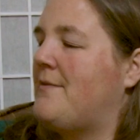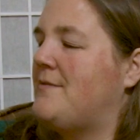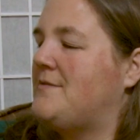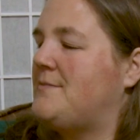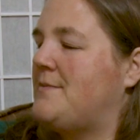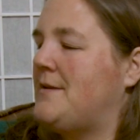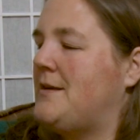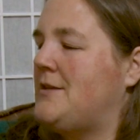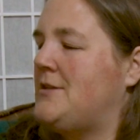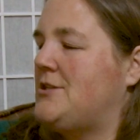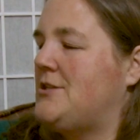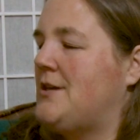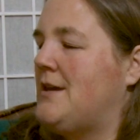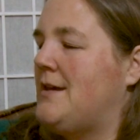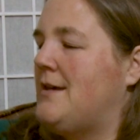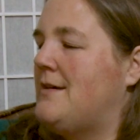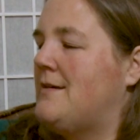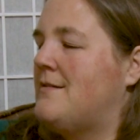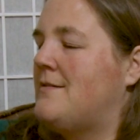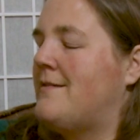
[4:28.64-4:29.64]
of spinach
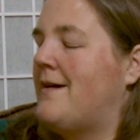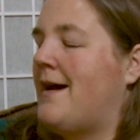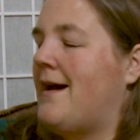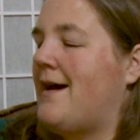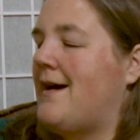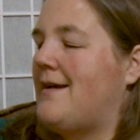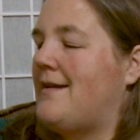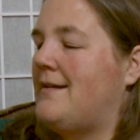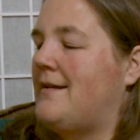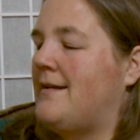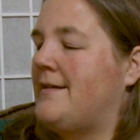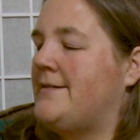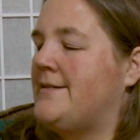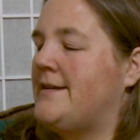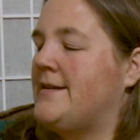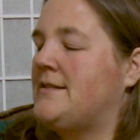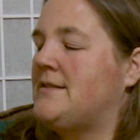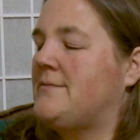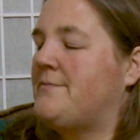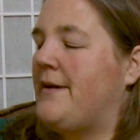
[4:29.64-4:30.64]
that
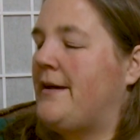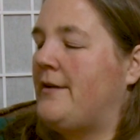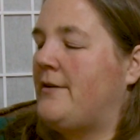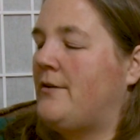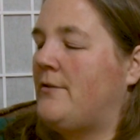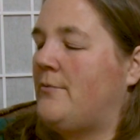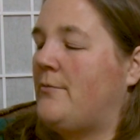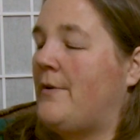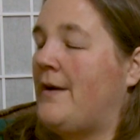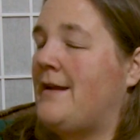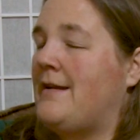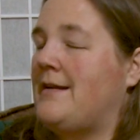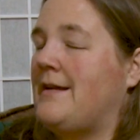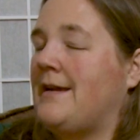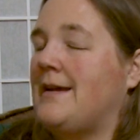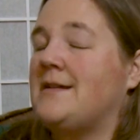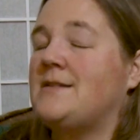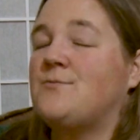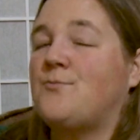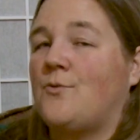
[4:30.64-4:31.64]
does better when it
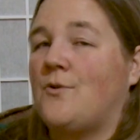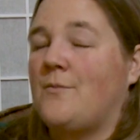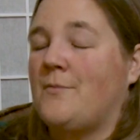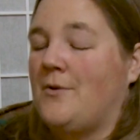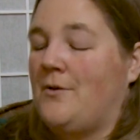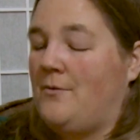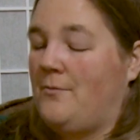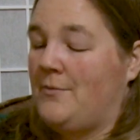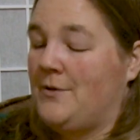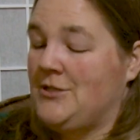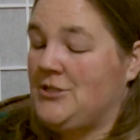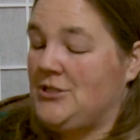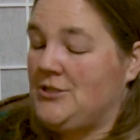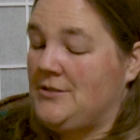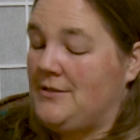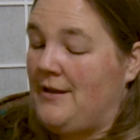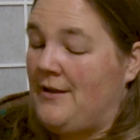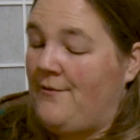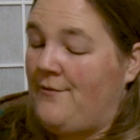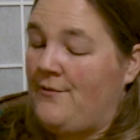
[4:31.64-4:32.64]
gets warmer, which
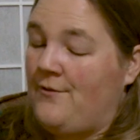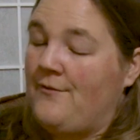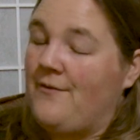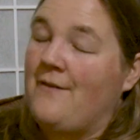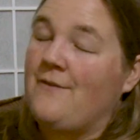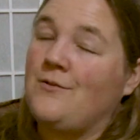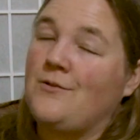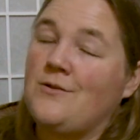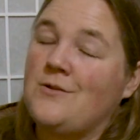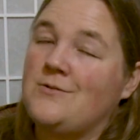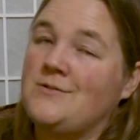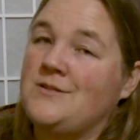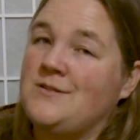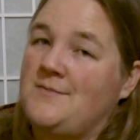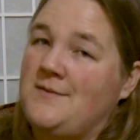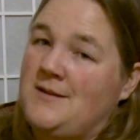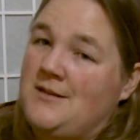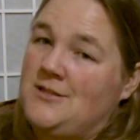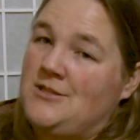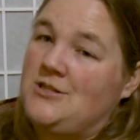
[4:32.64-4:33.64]
if you've ever grown
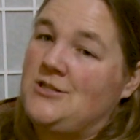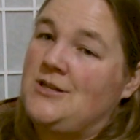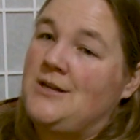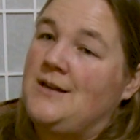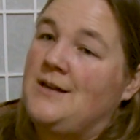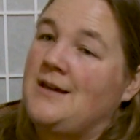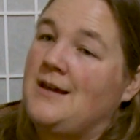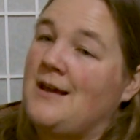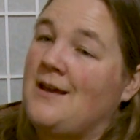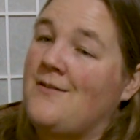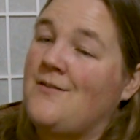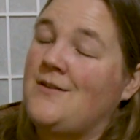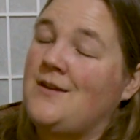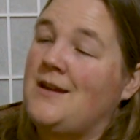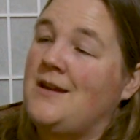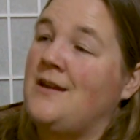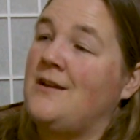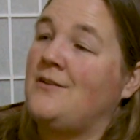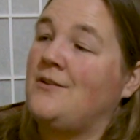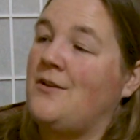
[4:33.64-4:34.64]
spinach, even
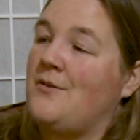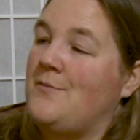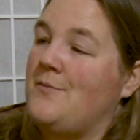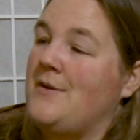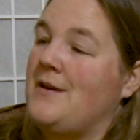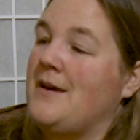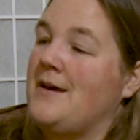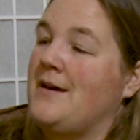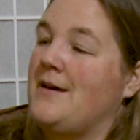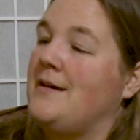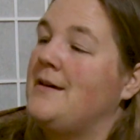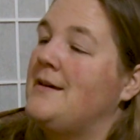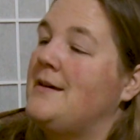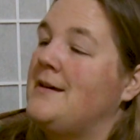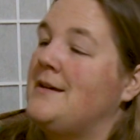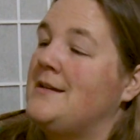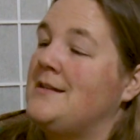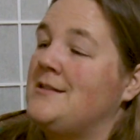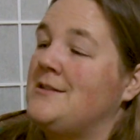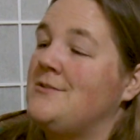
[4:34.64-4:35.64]
in Olympia,
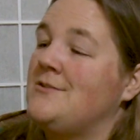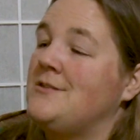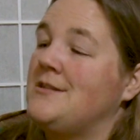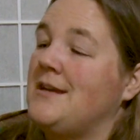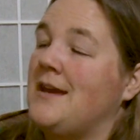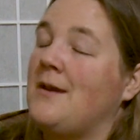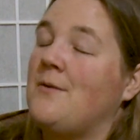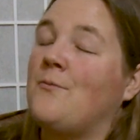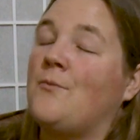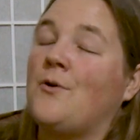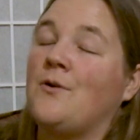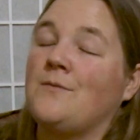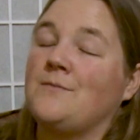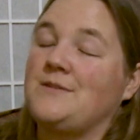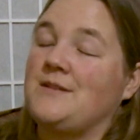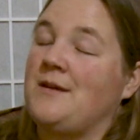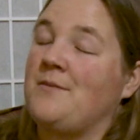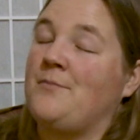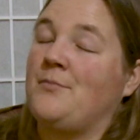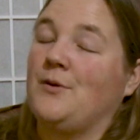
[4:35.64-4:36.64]
as soon as it gets warm,
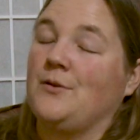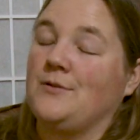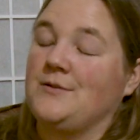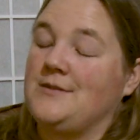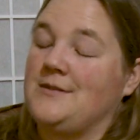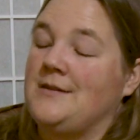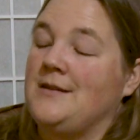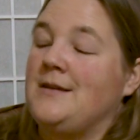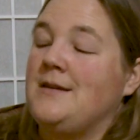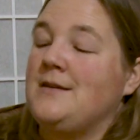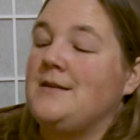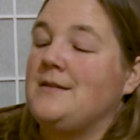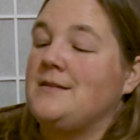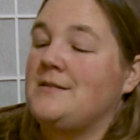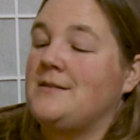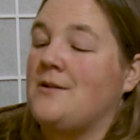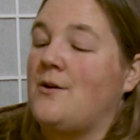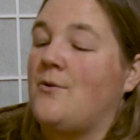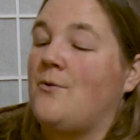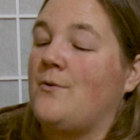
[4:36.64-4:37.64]
it bolts.
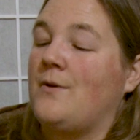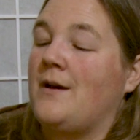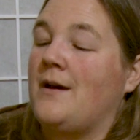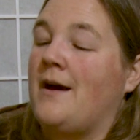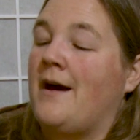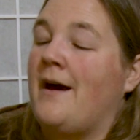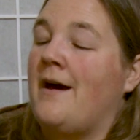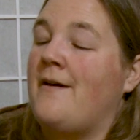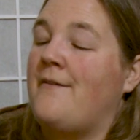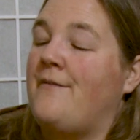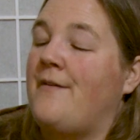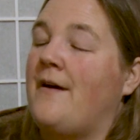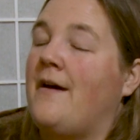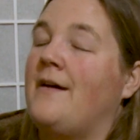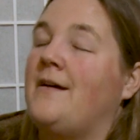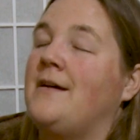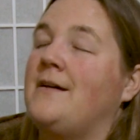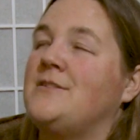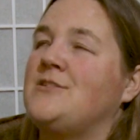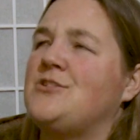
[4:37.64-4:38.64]
So I've
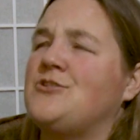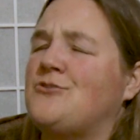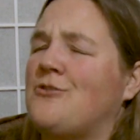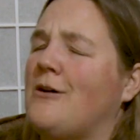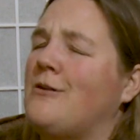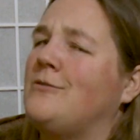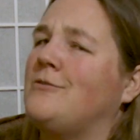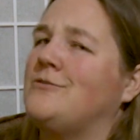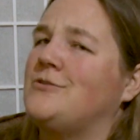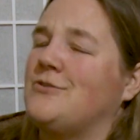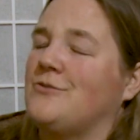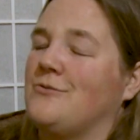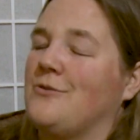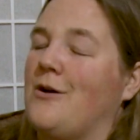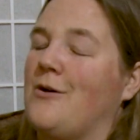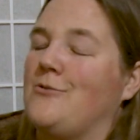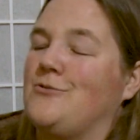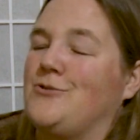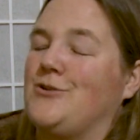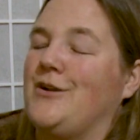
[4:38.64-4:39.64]
struggled to
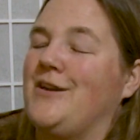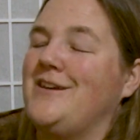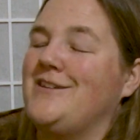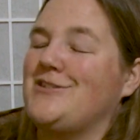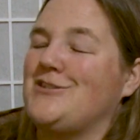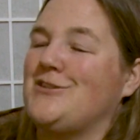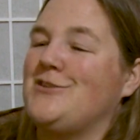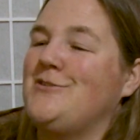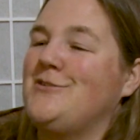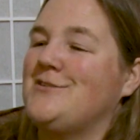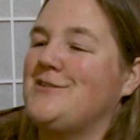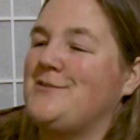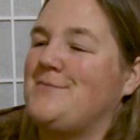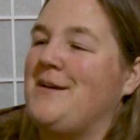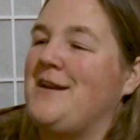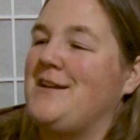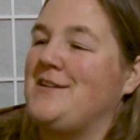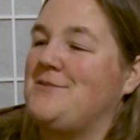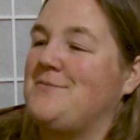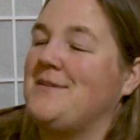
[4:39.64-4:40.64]
grow traditional
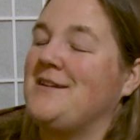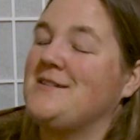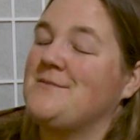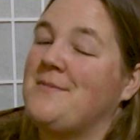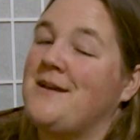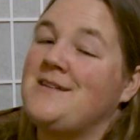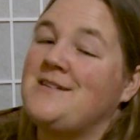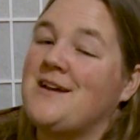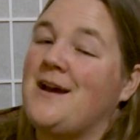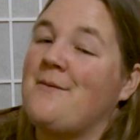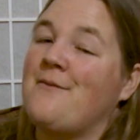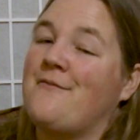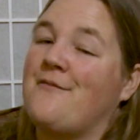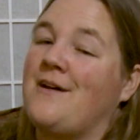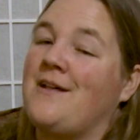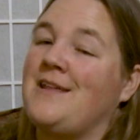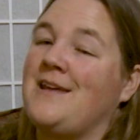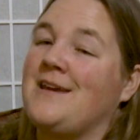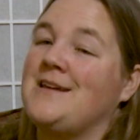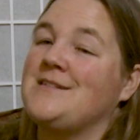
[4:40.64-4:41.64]
spinach because by the time it
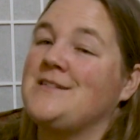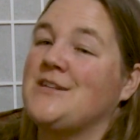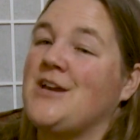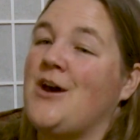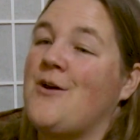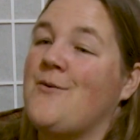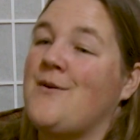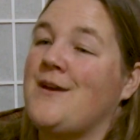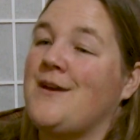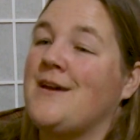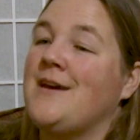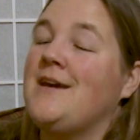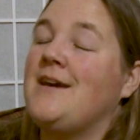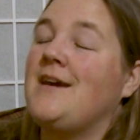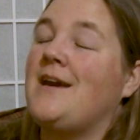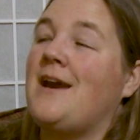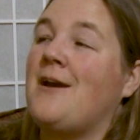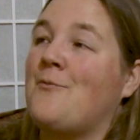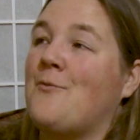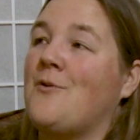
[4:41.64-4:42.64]
finally gets going,
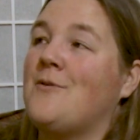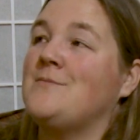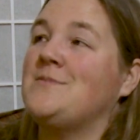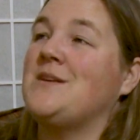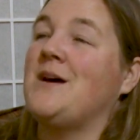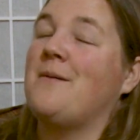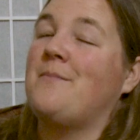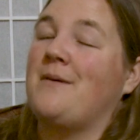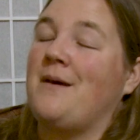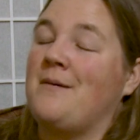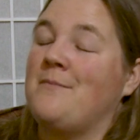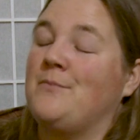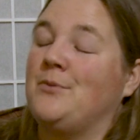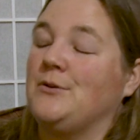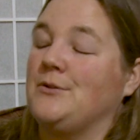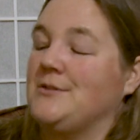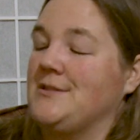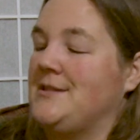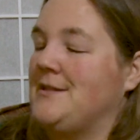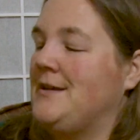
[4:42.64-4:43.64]
it warms up and
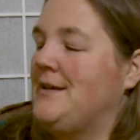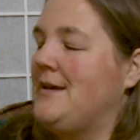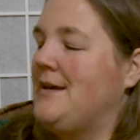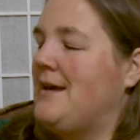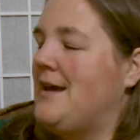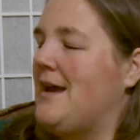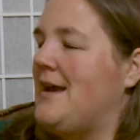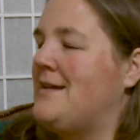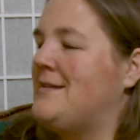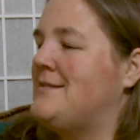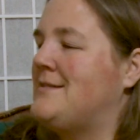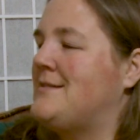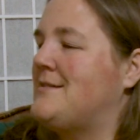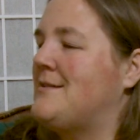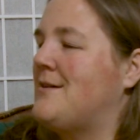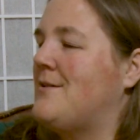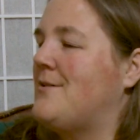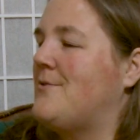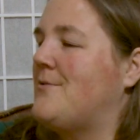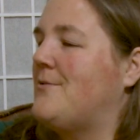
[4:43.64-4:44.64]
bolts. And
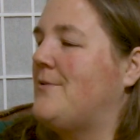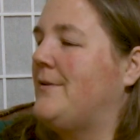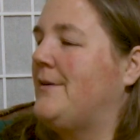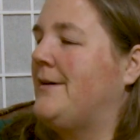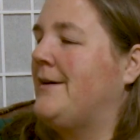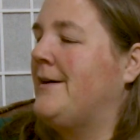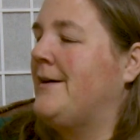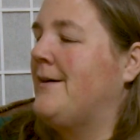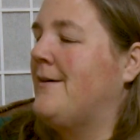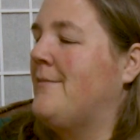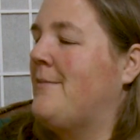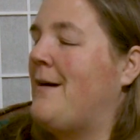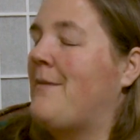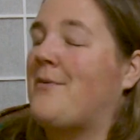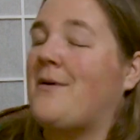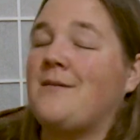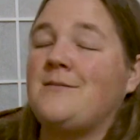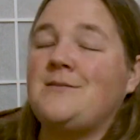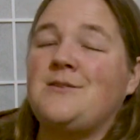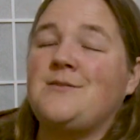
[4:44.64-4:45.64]
so I'm
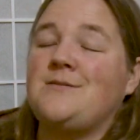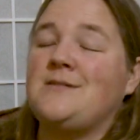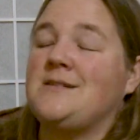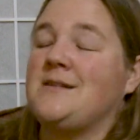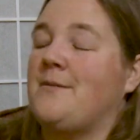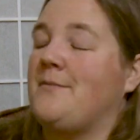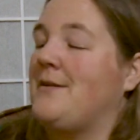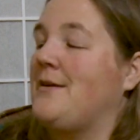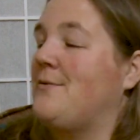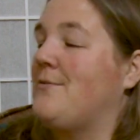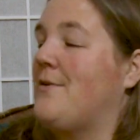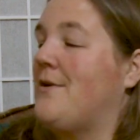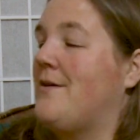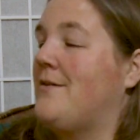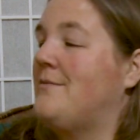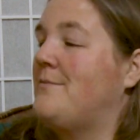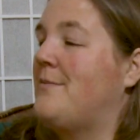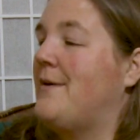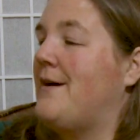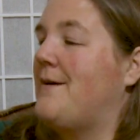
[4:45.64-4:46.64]
probably doing something
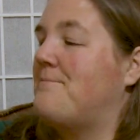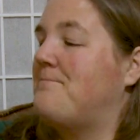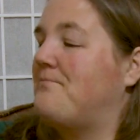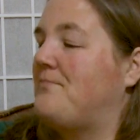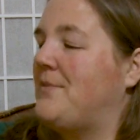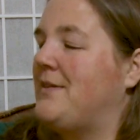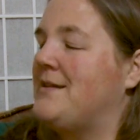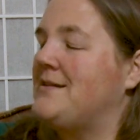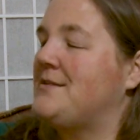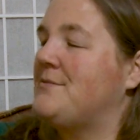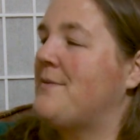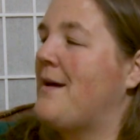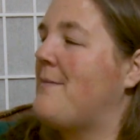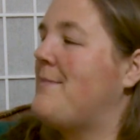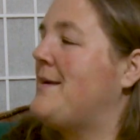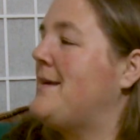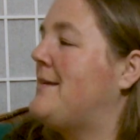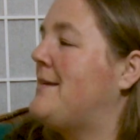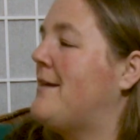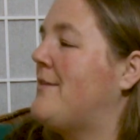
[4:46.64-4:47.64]
wrong, but this might
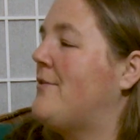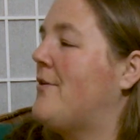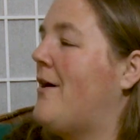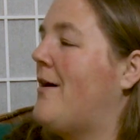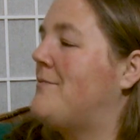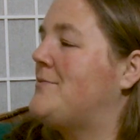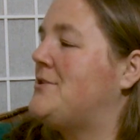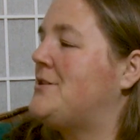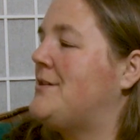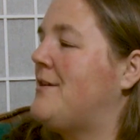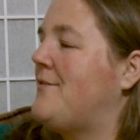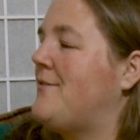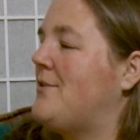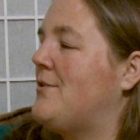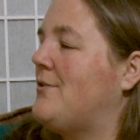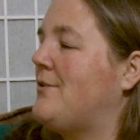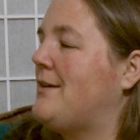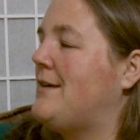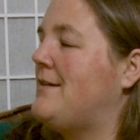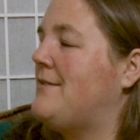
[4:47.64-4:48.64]
be another option if you're
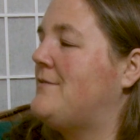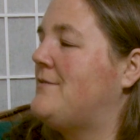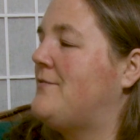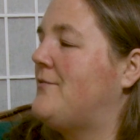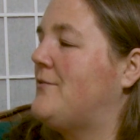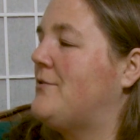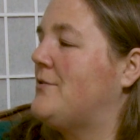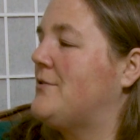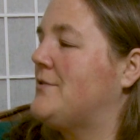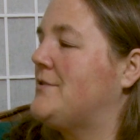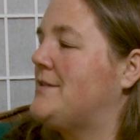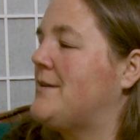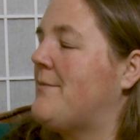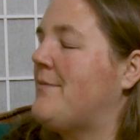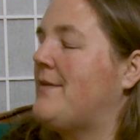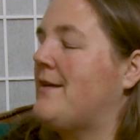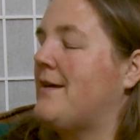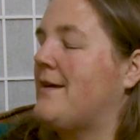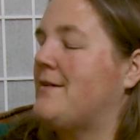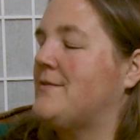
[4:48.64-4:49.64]
looking for
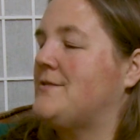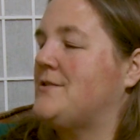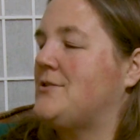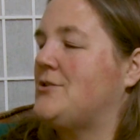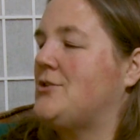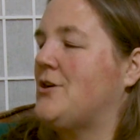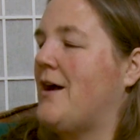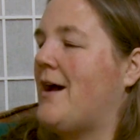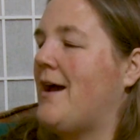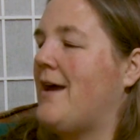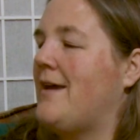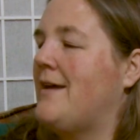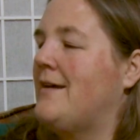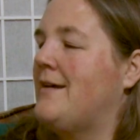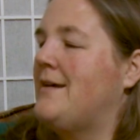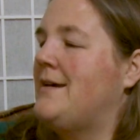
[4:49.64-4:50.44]
something else to try.